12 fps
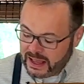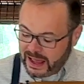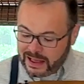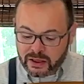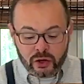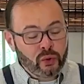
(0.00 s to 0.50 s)

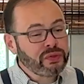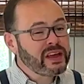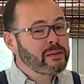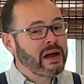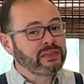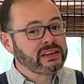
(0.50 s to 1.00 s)
And the cool
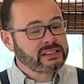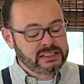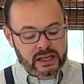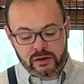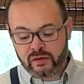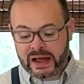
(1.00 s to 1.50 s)
thing about this is
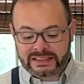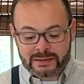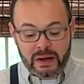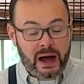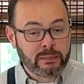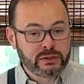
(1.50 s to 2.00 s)
that you've got
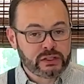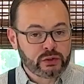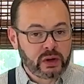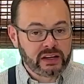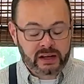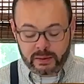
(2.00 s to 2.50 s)
some options
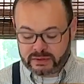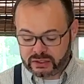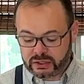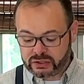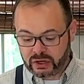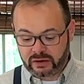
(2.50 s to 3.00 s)
when it comes
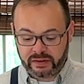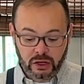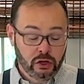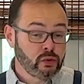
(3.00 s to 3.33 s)
to serving.